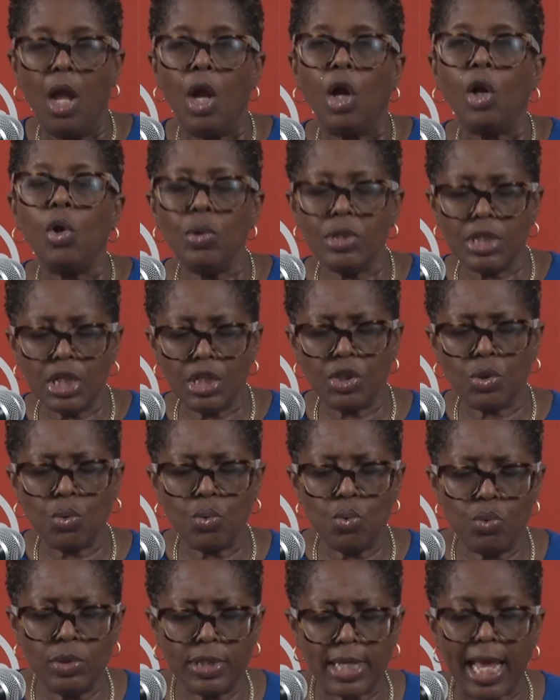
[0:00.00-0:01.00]
Closing
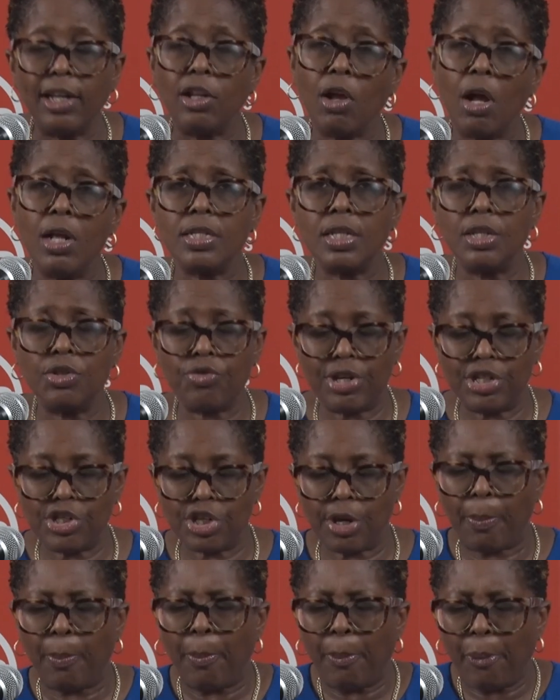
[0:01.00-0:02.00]
schools and
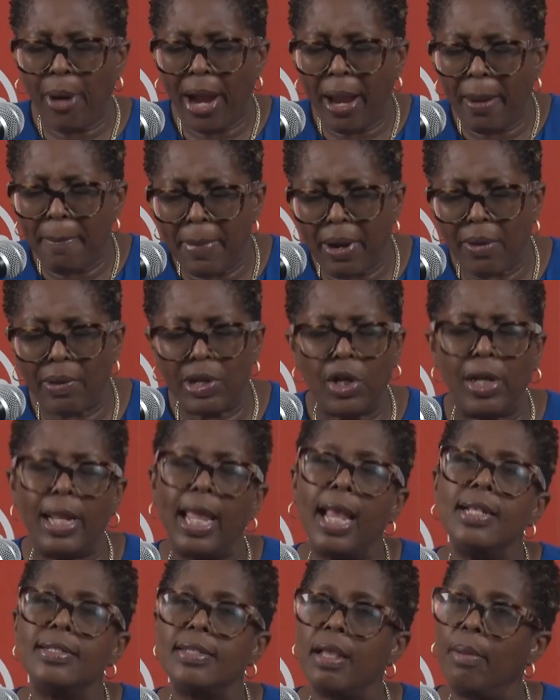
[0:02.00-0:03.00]
concentrating primarily on
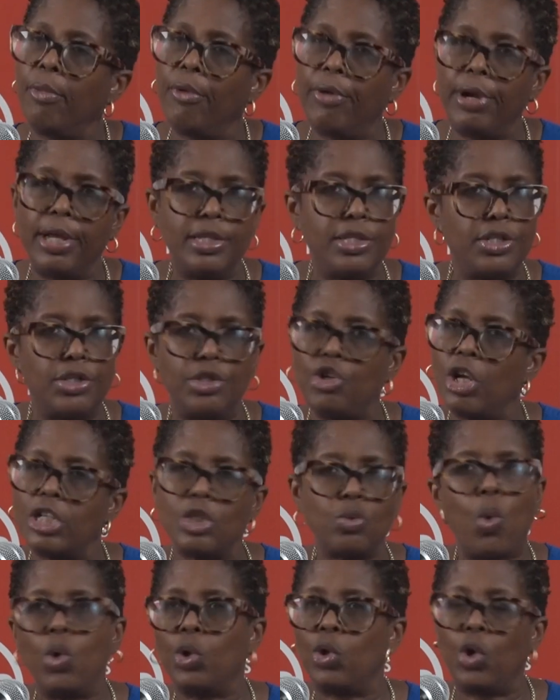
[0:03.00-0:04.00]
exam grades
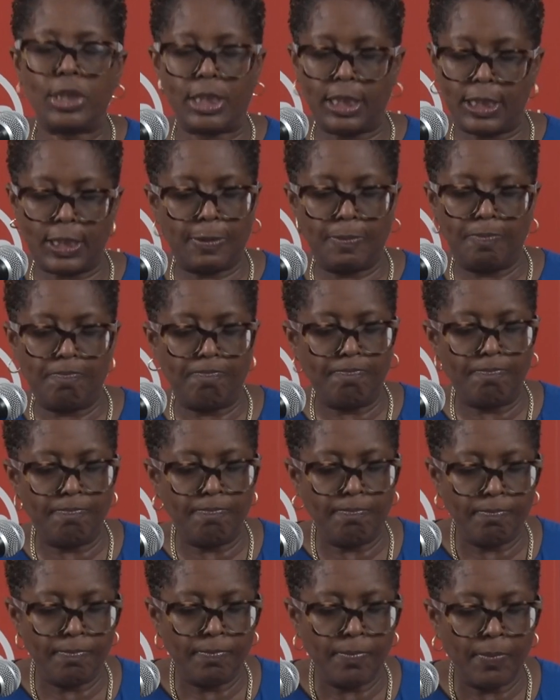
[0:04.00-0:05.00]
just won't cut it.
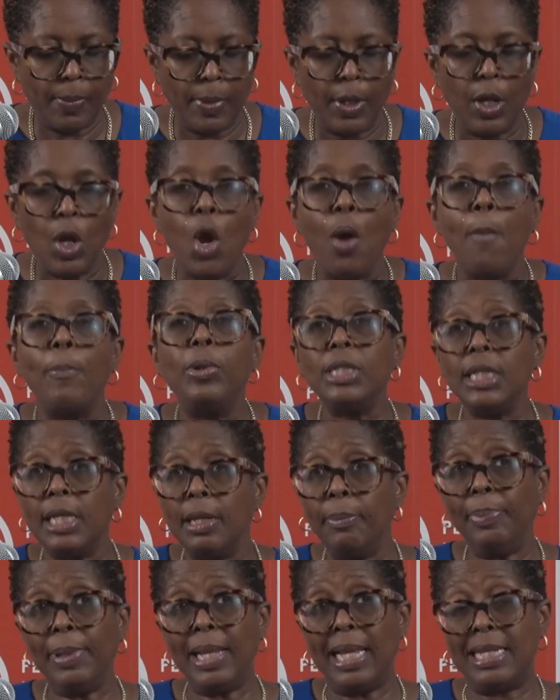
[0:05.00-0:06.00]
Putting
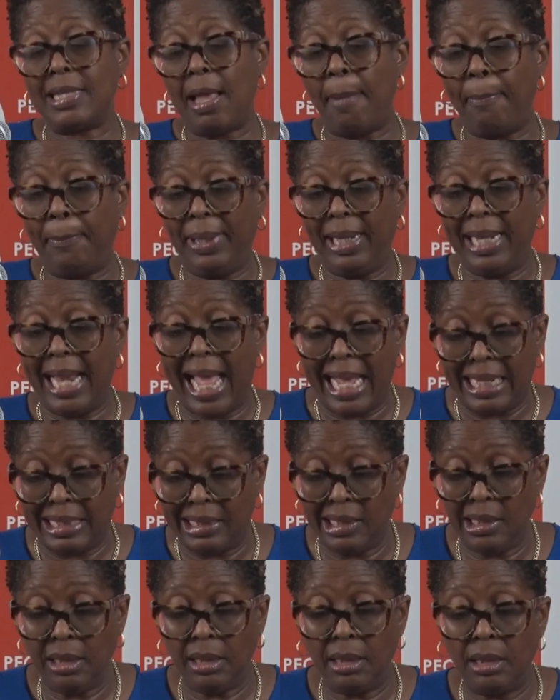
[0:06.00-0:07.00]
in place a
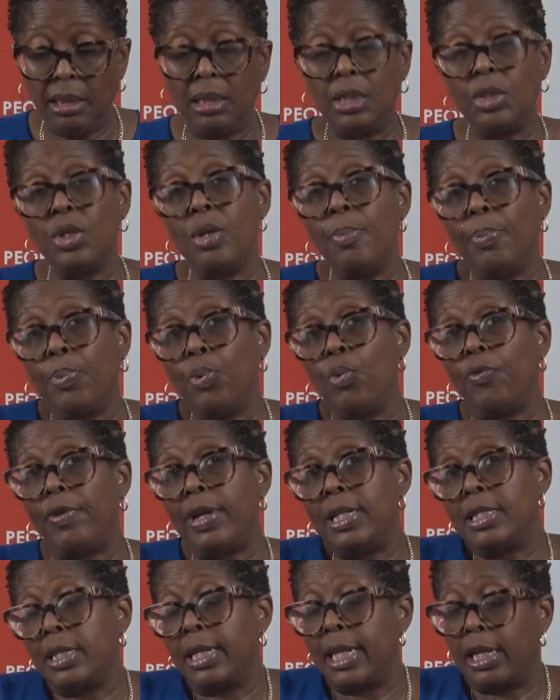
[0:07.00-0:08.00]
plan to improve
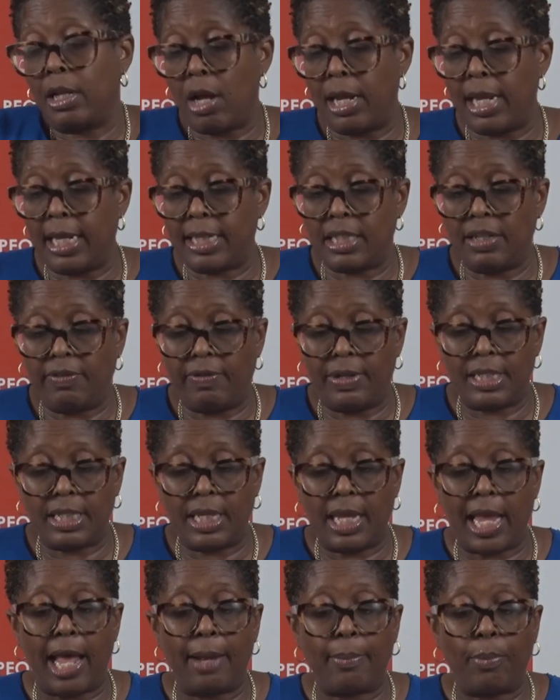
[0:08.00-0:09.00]
internet
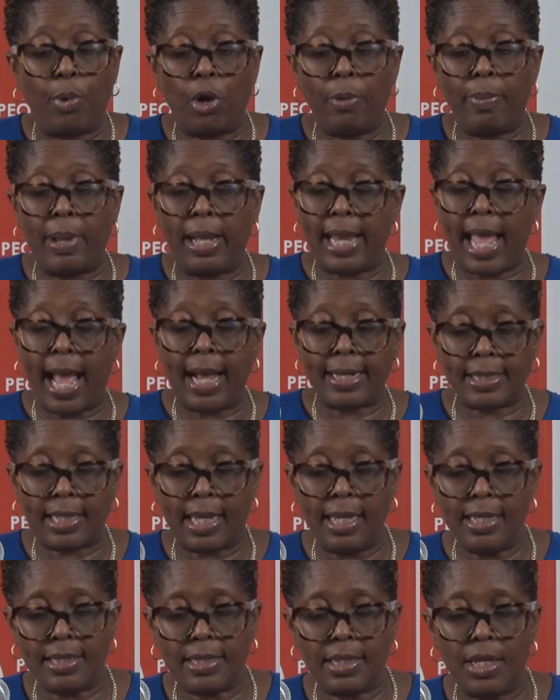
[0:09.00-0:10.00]
connectivity and broadband
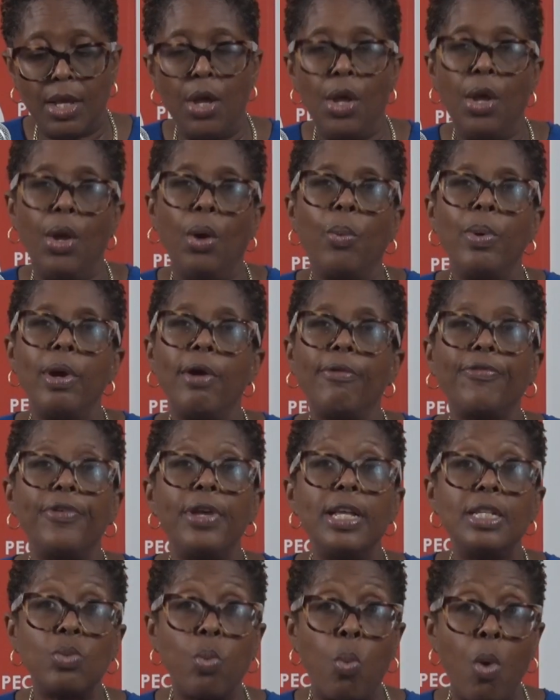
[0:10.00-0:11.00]
access, where
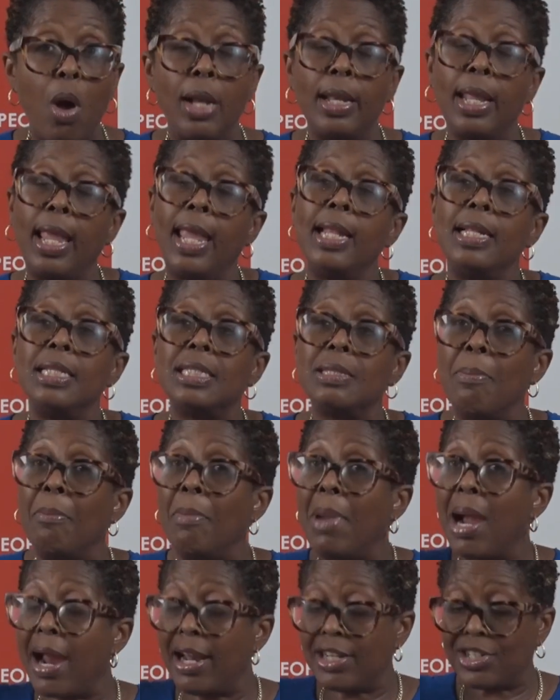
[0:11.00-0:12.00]
phase one ends
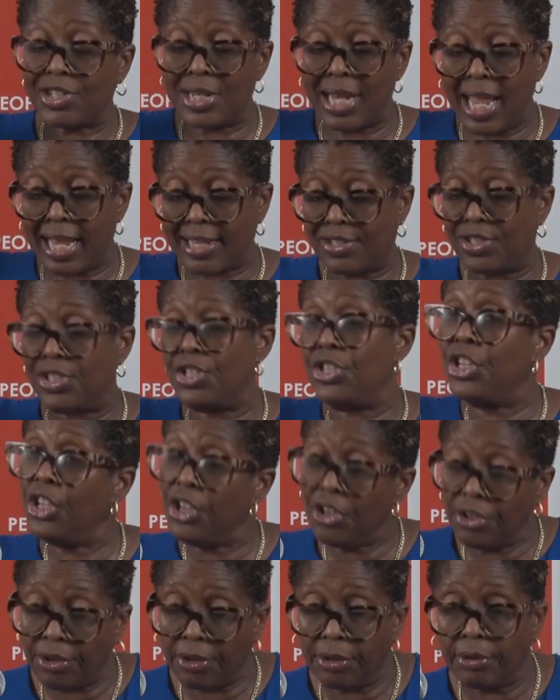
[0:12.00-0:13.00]
March next
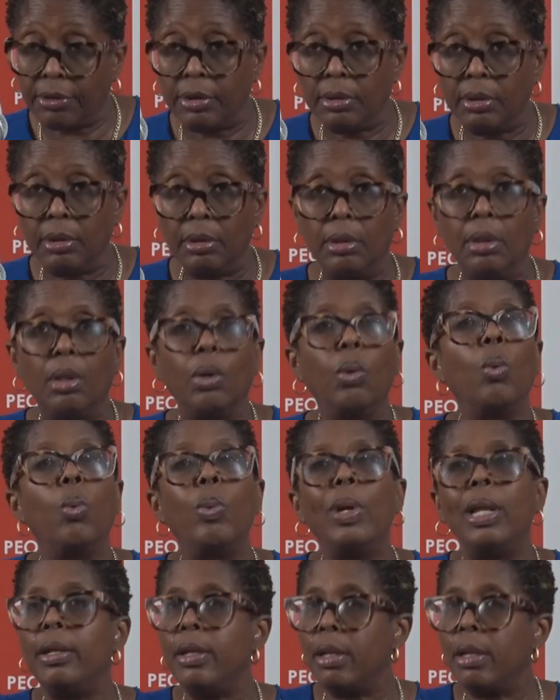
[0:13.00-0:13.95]
year, will